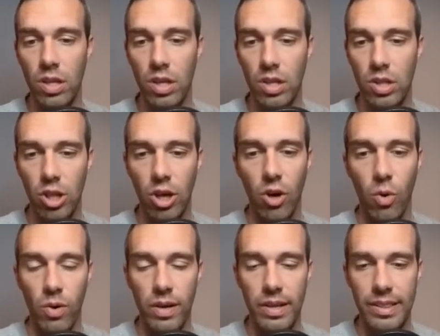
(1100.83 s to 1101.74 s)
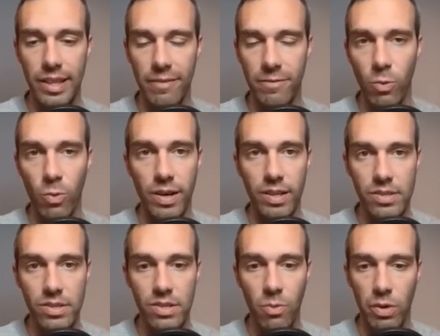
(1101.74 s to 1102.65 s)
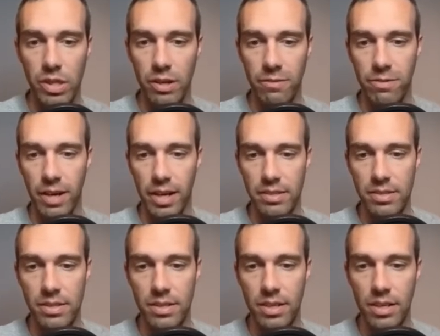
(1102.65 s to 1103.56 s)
low level ones with your friends.